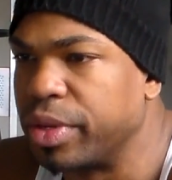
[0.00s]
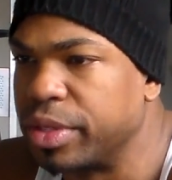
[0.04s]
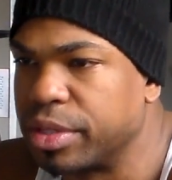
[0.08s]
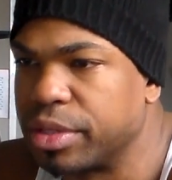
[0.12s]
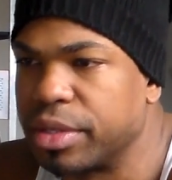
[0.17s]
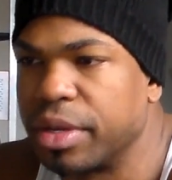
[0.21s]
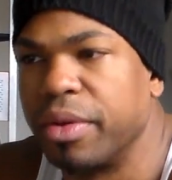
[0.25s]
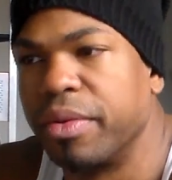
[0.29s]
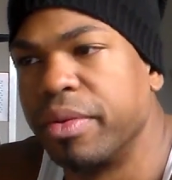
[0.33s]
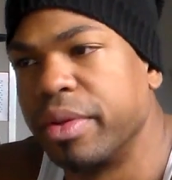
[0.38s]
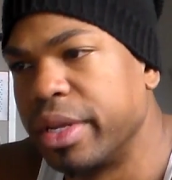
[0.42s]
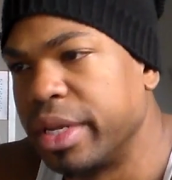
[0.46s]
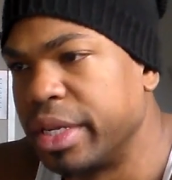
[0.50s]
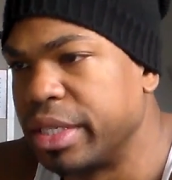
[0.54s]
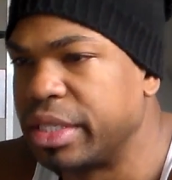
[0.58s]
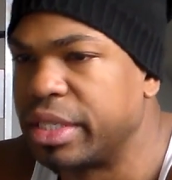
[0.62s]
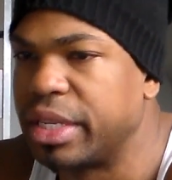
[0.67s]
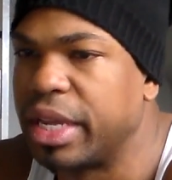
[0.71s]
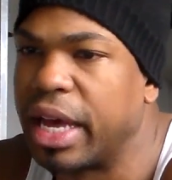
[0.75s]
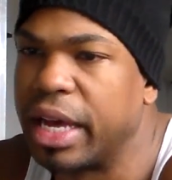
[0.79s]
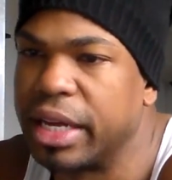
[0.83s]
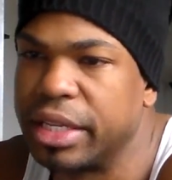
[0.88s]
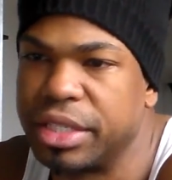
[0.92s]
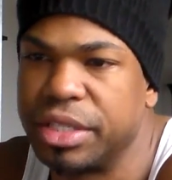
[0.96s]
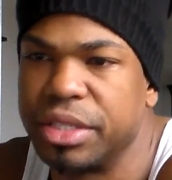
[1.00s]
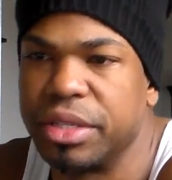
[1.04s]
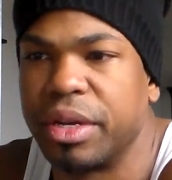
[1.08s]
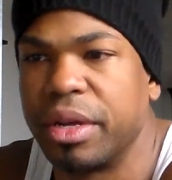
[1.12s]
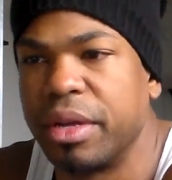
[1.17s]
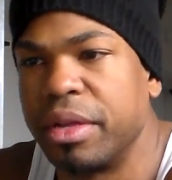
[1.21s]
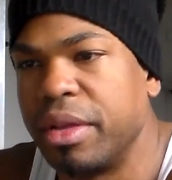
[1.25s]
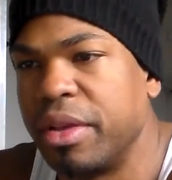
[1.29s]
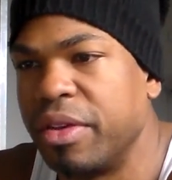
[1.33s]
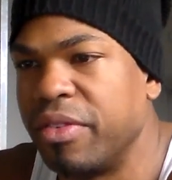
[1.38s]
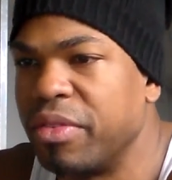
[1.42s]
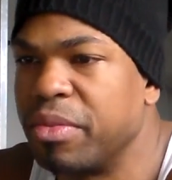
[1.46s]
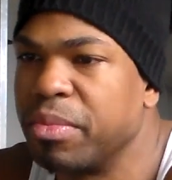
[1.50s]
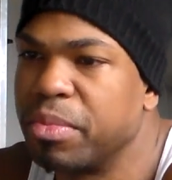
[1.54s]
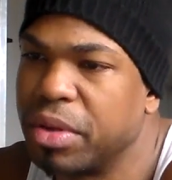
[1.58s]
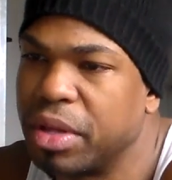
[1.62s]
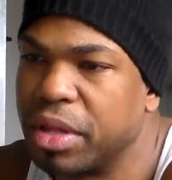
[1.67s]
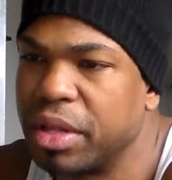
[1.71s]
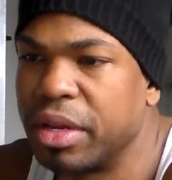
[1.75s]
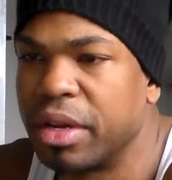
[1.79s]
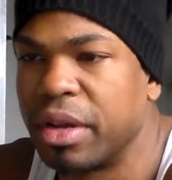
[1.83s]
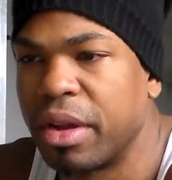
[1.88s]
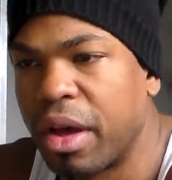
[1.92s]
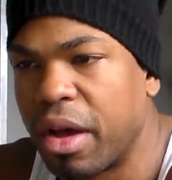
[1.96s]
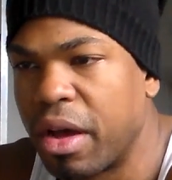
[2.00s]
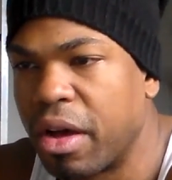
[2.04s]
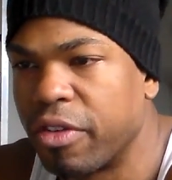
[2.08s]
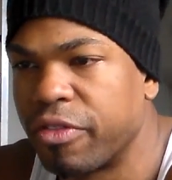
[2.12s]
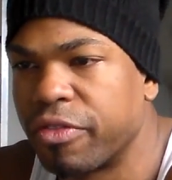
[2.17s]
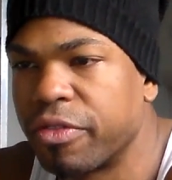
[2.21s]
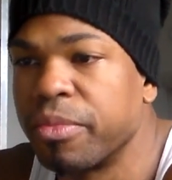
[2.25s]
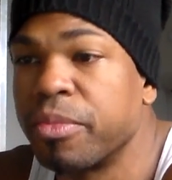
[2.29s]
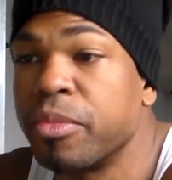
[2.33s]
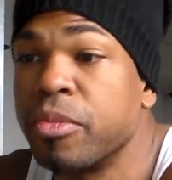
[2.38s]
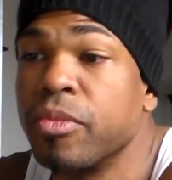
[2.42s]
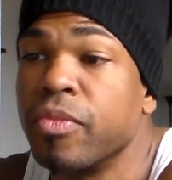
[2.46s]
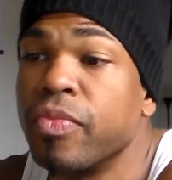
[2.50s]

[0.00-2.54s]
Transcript: when someone has stature can even pull it off.